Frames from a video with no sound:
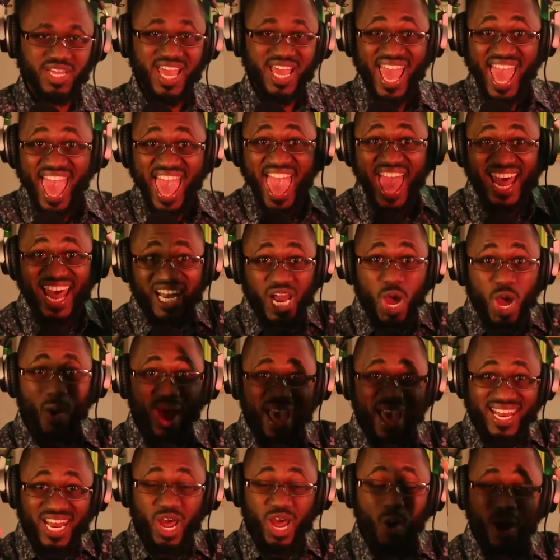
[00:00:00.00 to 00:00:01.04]
Hello,
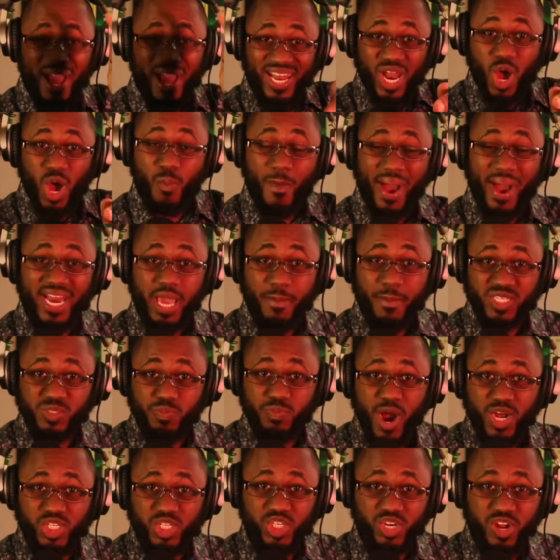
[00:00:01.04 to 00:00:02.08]
hello, hello. My name is
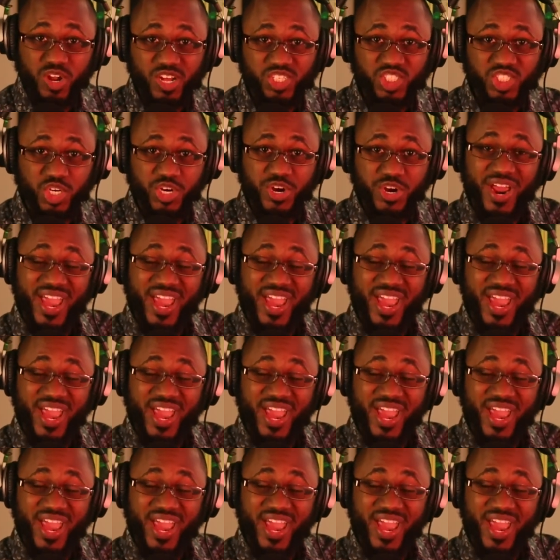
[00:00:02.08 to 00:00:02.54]
Marc Drouinaud Jr.